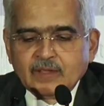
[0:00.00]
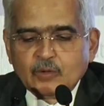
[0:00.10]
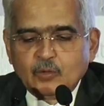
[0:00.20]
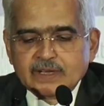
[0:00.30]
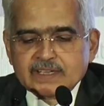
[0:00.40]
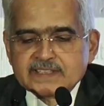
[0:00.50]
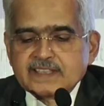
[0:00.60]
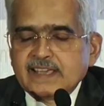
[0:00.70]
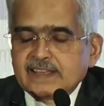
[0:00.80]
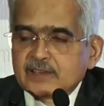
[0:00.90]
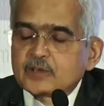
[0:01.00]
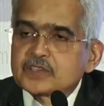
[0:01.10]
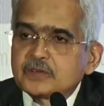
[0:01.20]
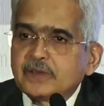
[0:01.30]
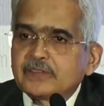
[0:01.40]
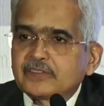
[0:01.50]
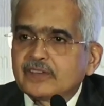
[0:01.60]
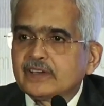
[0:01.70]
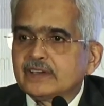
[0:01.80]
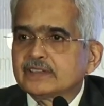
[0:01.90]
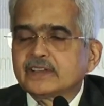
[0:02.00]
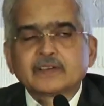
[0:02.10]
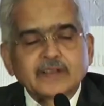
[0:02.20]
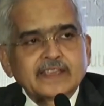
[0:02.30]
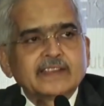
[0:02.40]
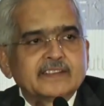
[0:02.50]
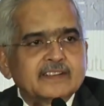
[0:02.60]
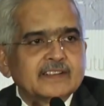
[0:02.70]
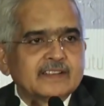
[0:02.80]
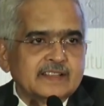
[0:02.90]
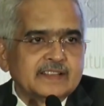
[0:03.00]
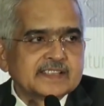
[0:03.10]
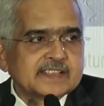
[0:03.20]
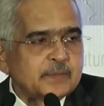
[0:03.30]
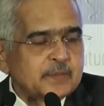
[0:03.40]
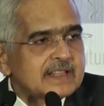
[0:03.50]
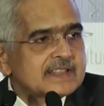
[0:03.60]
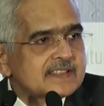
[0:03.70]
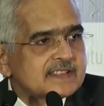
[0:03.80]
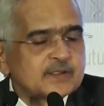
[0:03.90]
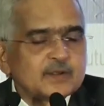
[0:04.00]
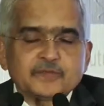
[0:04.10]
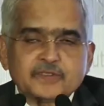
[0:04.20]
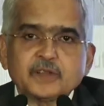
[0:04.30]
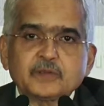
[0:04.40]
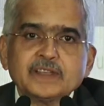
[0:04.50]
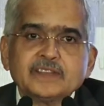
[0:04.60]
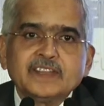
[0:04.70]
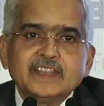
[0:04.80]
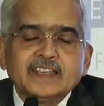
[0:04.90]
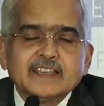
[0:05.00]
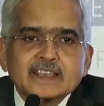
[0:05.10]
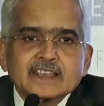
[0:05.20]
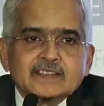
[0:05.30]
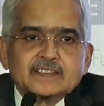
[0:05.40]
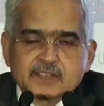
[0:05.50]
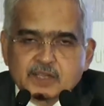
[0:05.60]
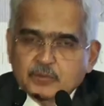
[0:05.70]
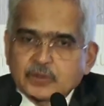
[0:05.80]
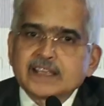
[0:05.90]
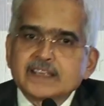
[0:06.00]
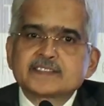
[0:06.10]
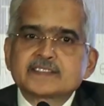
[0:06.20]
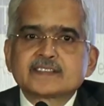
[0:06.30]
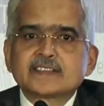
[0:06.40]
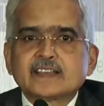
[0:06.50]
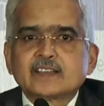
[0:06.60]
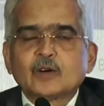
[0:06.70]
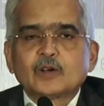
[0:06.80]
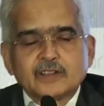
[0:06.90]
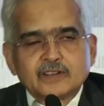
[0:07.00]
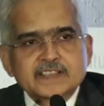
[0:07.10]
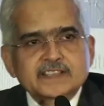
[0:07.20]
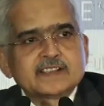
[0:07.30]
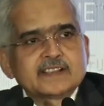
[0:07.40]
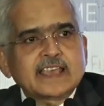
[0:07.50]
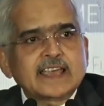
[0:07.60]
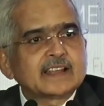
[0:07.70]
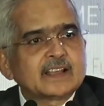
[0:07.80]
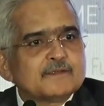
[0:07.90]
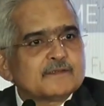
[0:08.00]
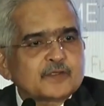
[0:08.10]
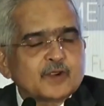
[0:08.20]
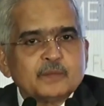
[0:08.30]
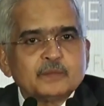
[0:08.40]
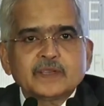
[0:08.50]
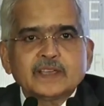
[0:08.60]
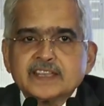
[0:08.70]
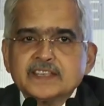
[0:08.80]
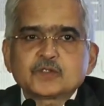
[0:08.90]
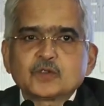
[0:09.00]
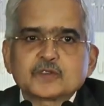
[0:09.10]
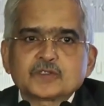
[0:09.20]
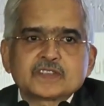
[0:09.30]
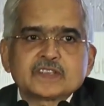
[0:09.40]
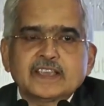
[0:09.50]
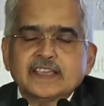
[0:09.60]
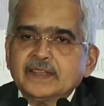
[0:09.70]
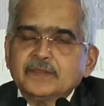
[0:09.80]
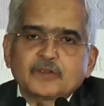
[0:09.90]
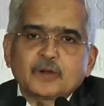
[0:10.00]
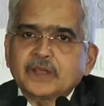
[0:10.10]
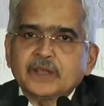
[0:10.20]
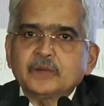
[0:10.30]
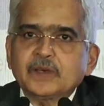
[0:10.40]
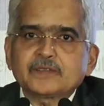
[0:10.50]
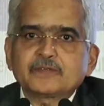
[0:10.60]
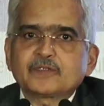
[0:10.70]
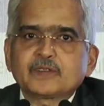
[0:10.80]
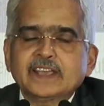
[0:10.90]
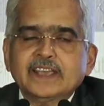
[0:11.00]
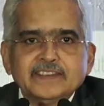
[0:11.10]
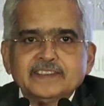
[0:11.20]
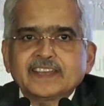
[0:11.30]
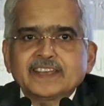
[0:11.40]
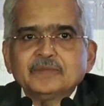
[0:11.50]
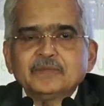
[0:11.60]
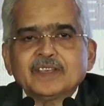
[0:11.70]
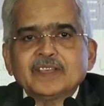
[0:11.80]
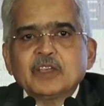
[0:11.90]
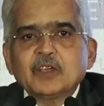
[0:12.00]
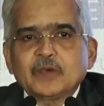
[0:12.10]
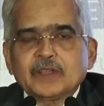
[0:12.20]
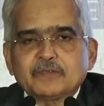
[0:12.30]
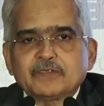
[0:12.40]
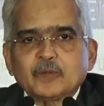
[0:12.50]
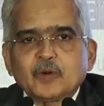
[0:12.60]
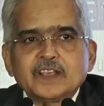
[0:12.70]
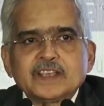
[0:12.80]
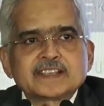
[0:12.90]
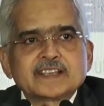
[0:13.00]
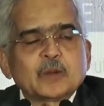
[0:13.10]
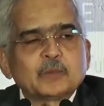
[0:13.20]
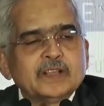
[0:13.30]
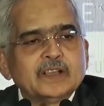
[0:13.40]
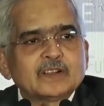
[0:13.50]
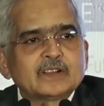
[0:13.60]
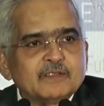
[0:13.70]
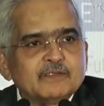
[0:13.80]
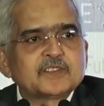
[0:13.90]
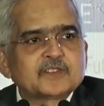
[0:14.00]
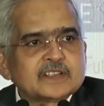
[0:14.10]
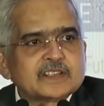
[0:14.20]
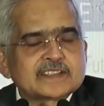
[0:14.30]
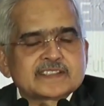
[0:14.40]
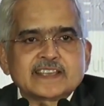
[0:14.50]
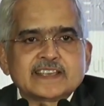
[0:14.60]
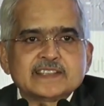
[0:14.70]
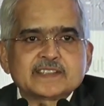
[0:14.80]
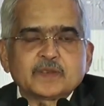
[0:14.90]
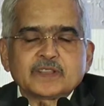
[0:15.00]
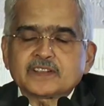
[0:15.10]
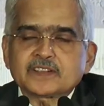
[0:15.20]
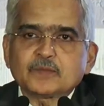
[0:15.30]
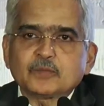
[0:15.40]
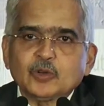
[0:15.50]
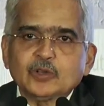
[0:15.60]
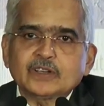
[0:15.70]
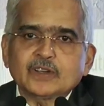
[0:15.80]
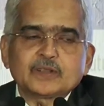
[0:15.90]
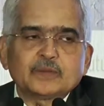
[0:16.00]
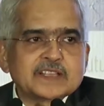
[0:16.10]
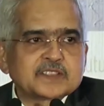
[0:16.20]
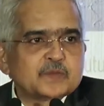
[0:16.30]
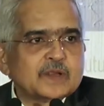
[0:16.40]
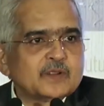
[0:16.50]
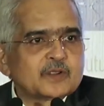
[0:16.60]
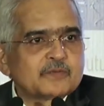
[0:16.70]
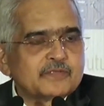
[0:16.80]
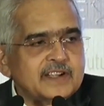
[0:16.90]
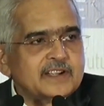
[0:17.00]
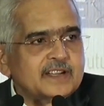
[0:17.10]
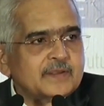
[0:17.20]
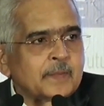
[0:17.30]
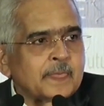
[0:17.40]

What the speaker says: One is the analogy with the cricket in this IPL season of T20. The surprise or the risk can come from any source, from anywhere, anytime, when everybody is adopting unconventional styles, whether it's the bowler or the batsman or the fielder.